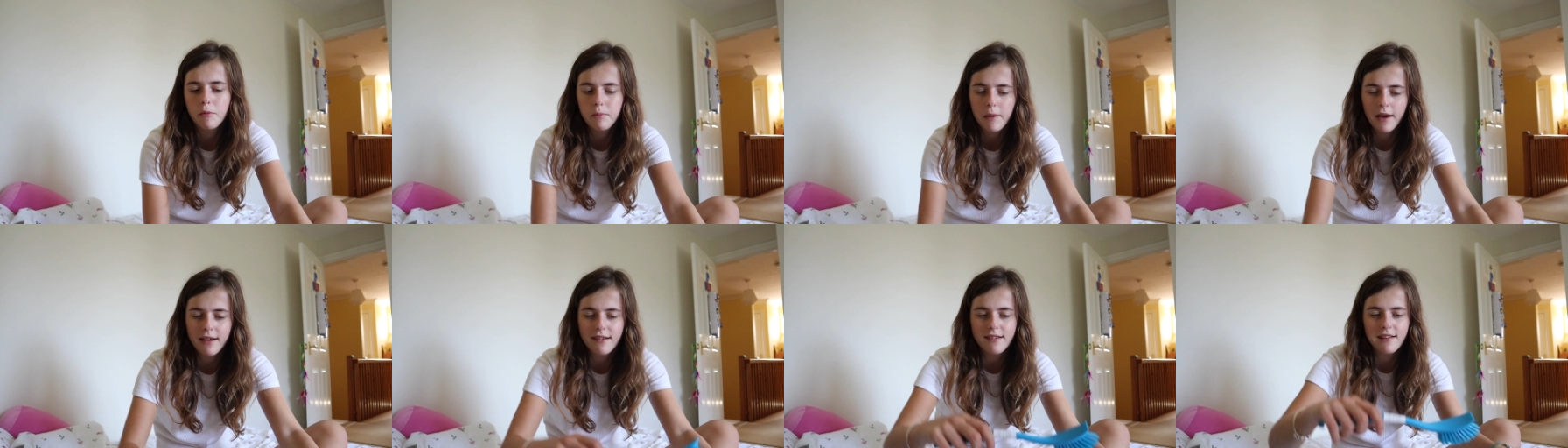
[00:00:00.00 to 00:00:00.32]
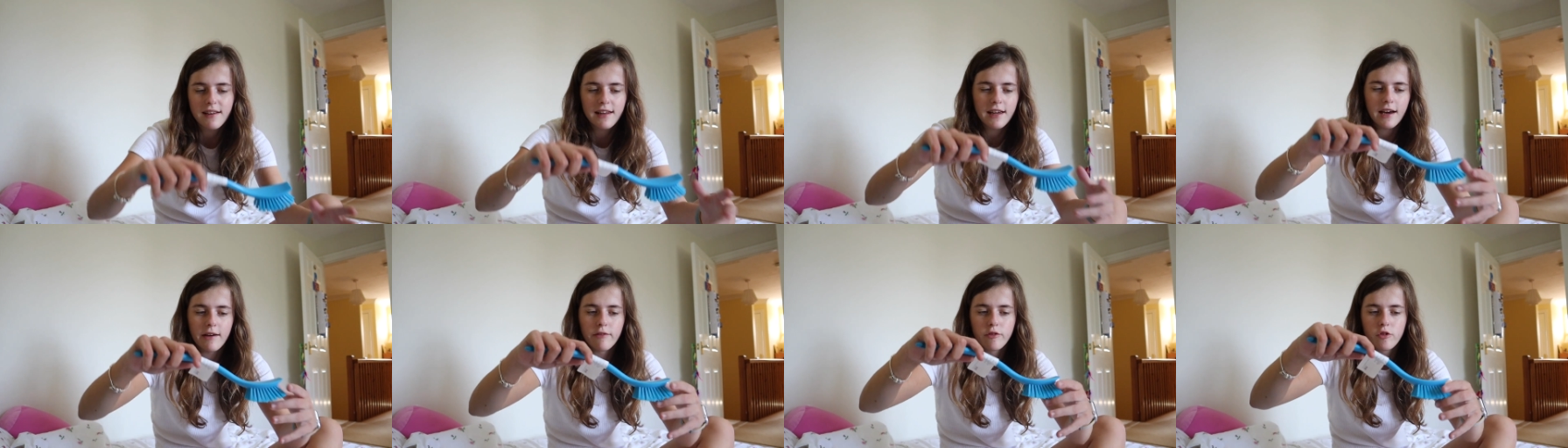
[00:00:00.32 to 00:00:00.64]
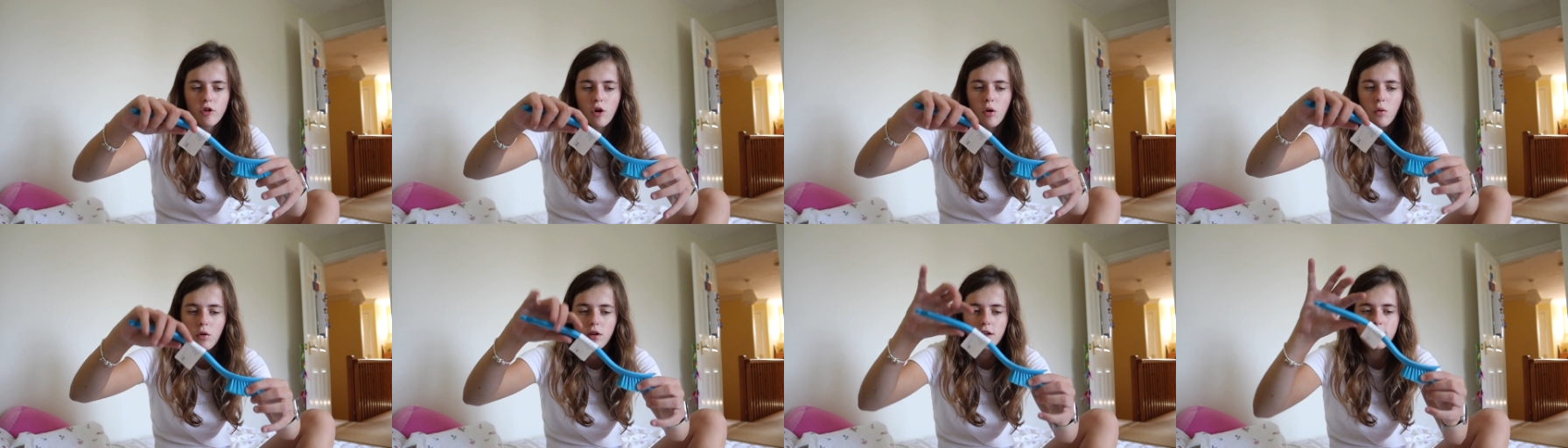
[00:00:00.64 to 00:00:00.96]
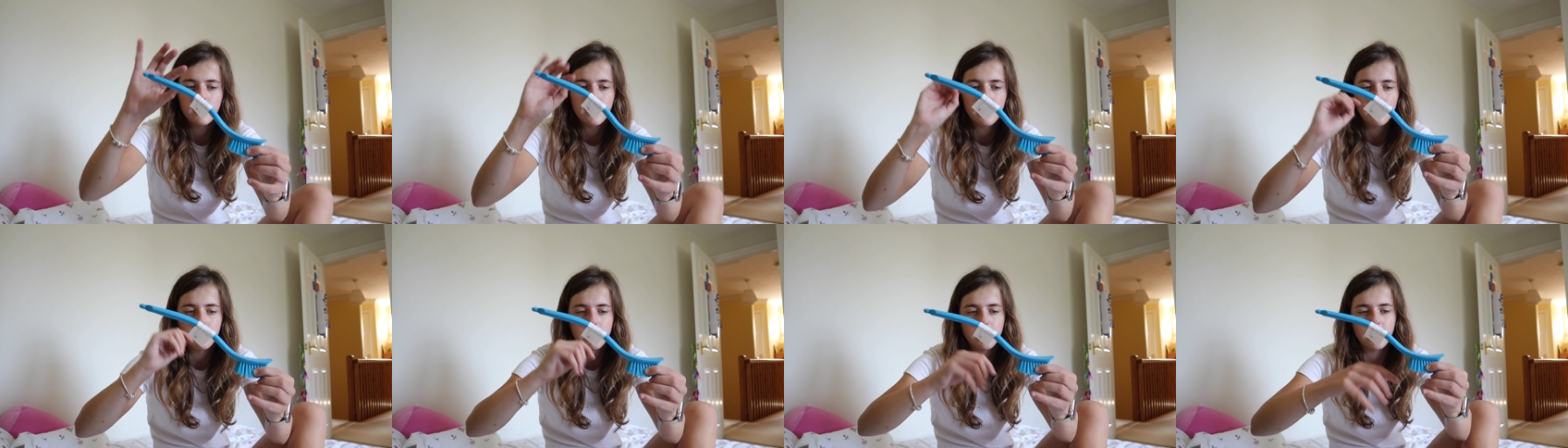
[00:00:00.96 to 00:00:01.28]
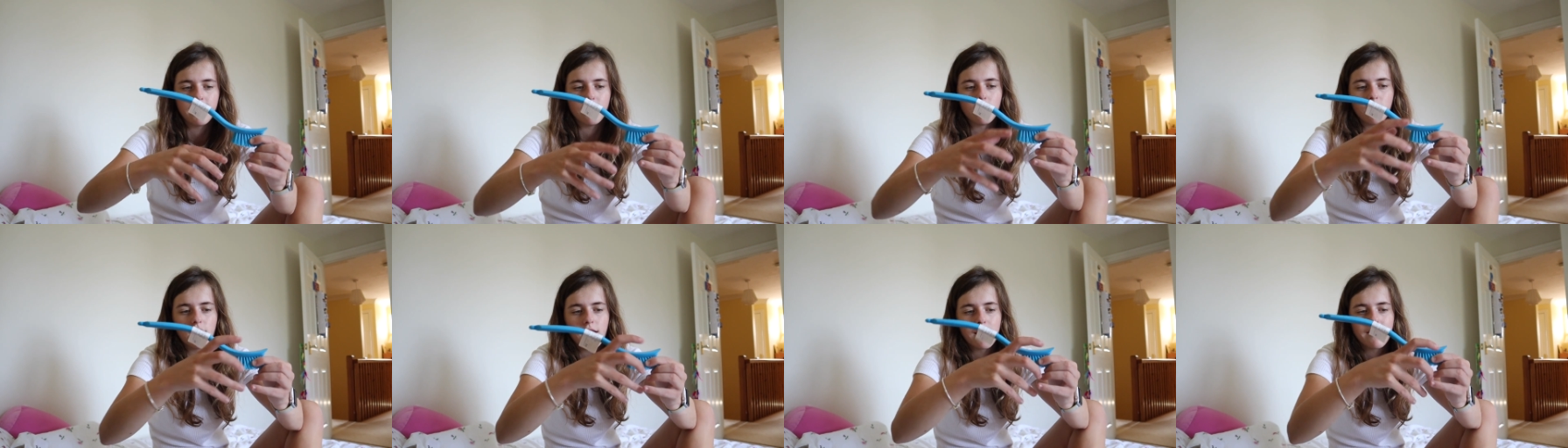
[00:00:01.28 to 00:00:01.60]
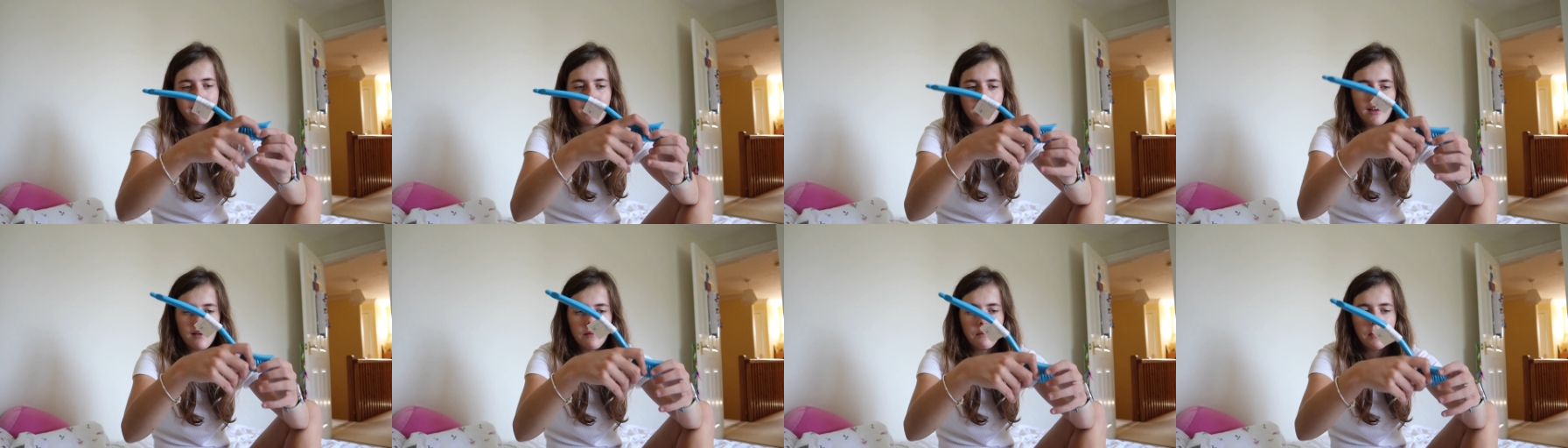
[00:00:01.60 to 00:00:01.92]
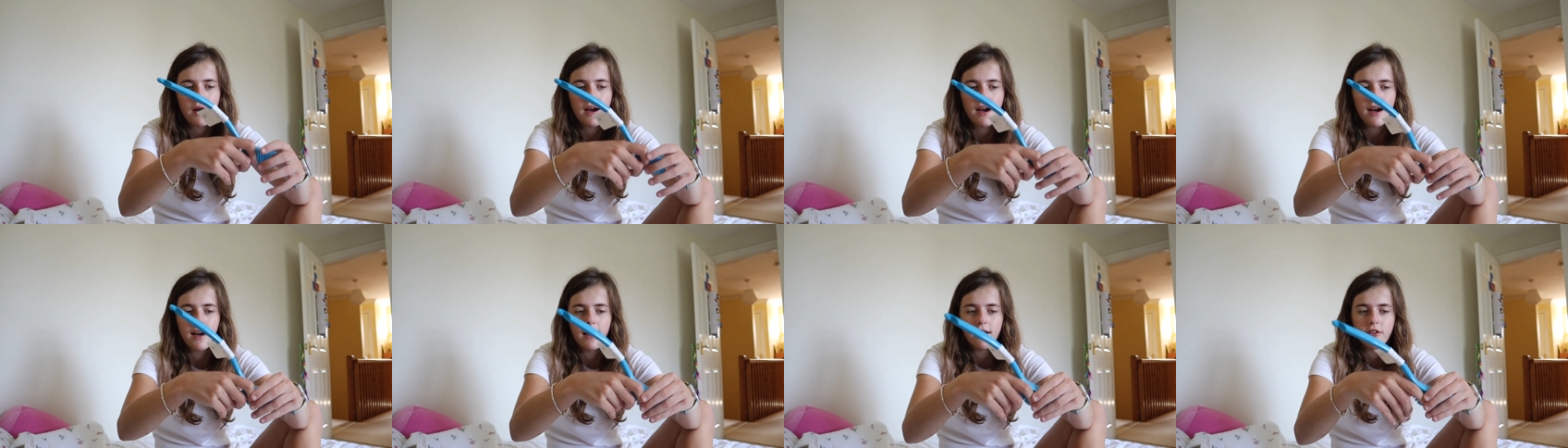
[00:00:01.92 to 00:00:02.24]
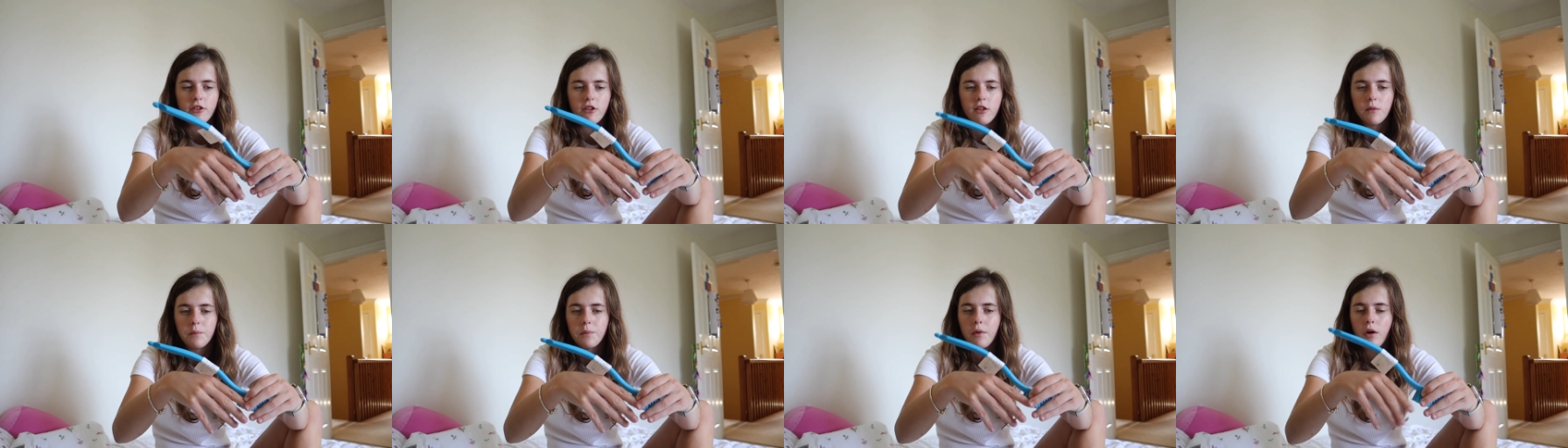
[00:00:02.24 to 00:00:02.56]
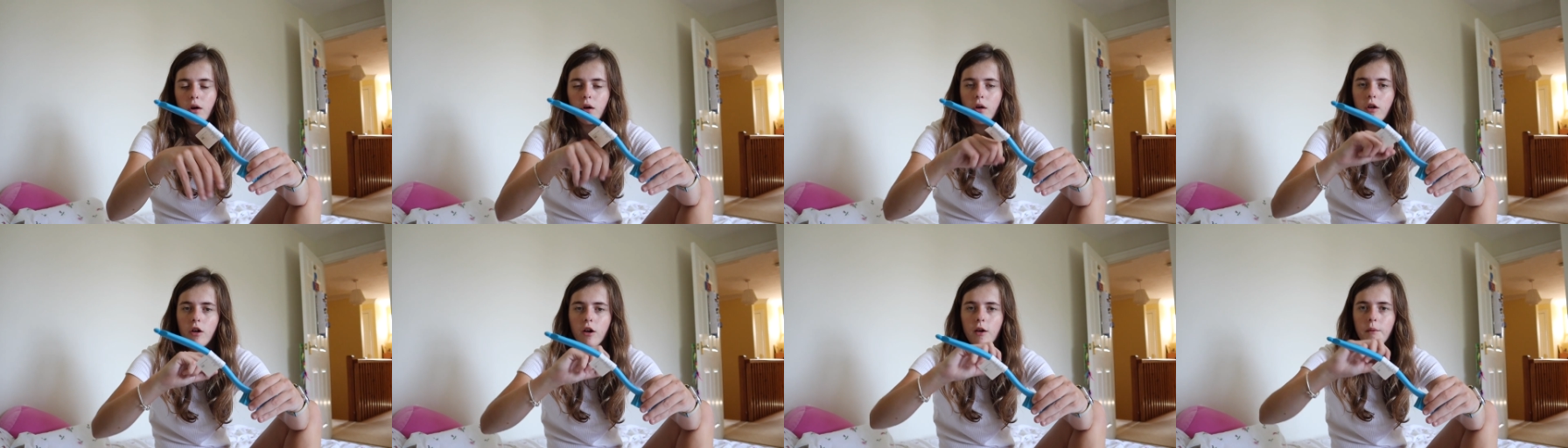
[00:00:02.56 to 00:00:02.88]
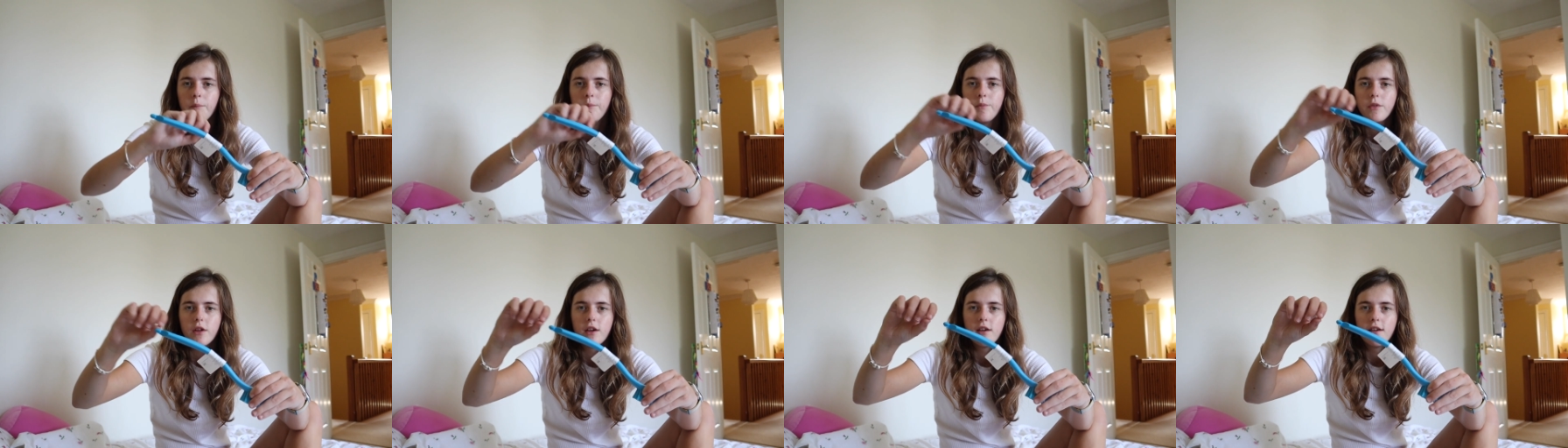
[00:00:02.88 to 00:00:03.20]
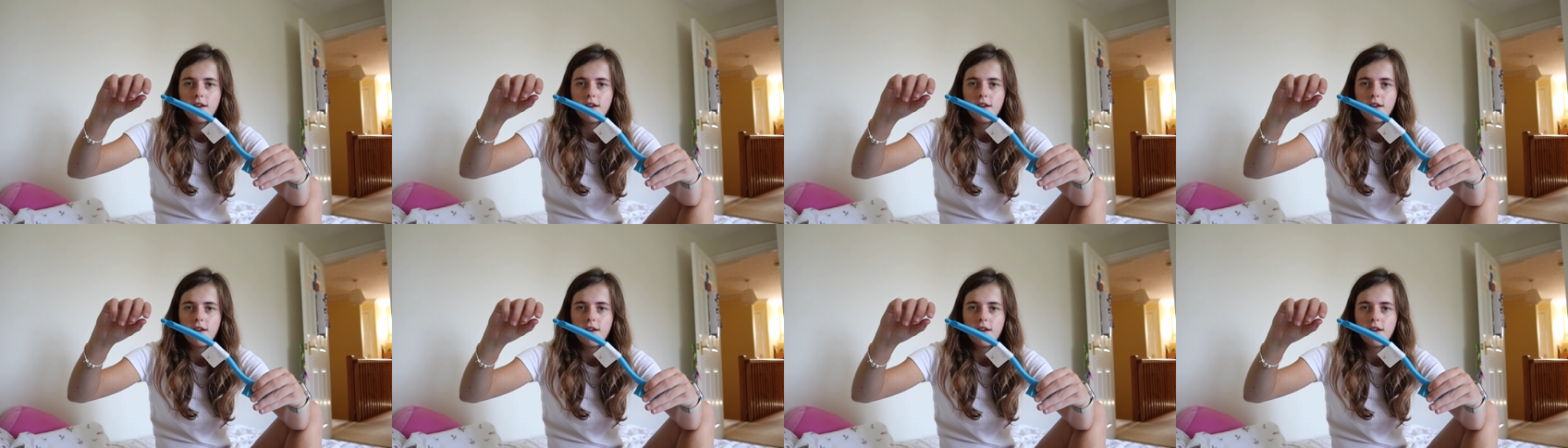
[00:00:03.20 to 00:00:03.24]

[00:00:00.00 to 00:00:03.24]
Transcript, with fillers: Basically I've got one of them things, so there's like a pad at the bottom,